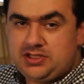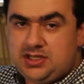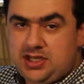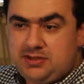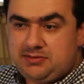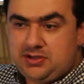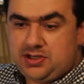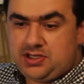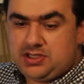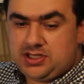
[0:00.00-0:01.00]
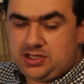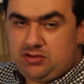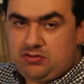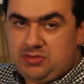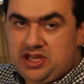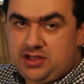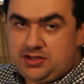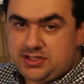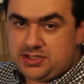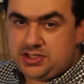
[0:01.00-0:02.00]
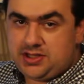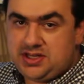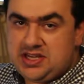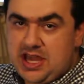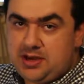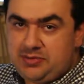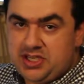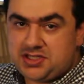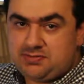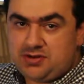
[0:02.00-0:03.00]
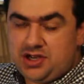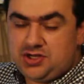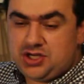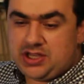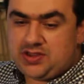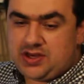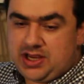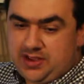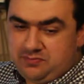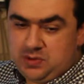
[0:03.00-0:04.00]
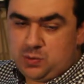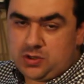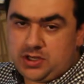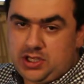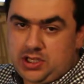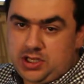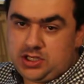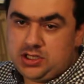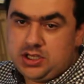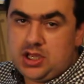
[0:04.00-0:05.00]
Today I'm going to tell you about the database project that I have been working on